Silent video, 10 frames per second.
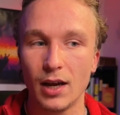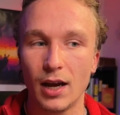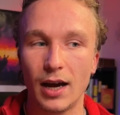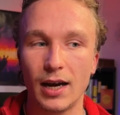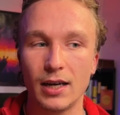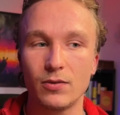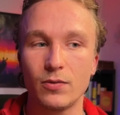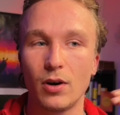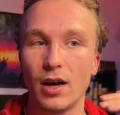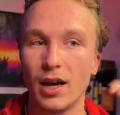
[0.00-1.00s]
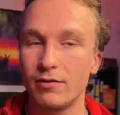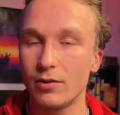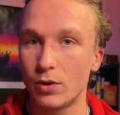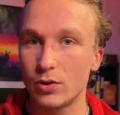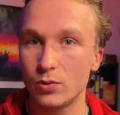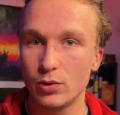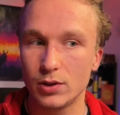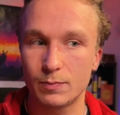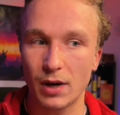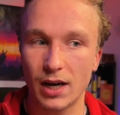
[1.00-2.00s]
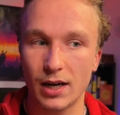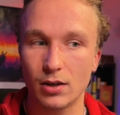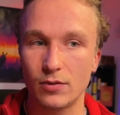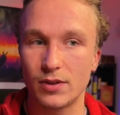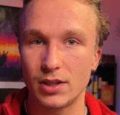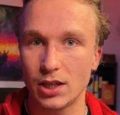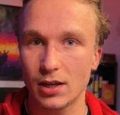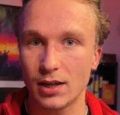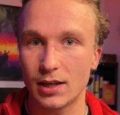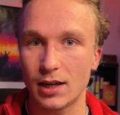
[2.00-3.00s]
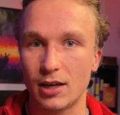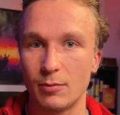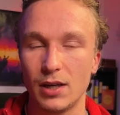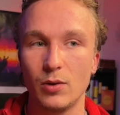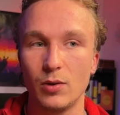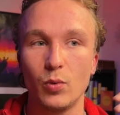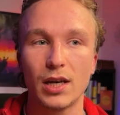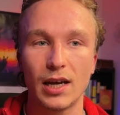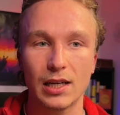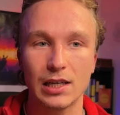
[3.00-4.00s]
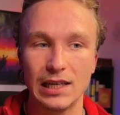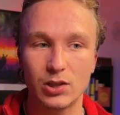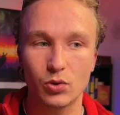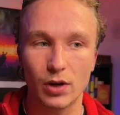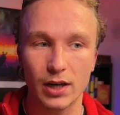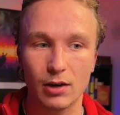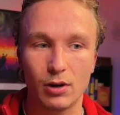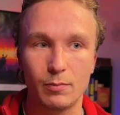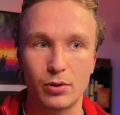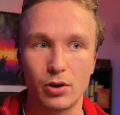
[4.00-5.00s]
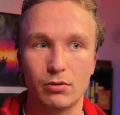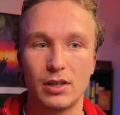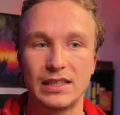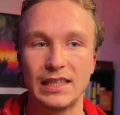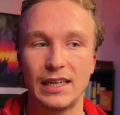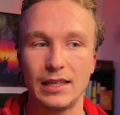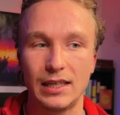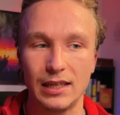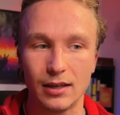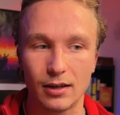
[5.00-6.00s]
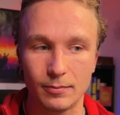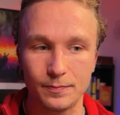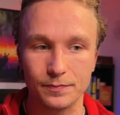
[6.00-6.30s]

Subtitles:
And for everyone who is part of the Jedi Academy, we can actually track our progress in here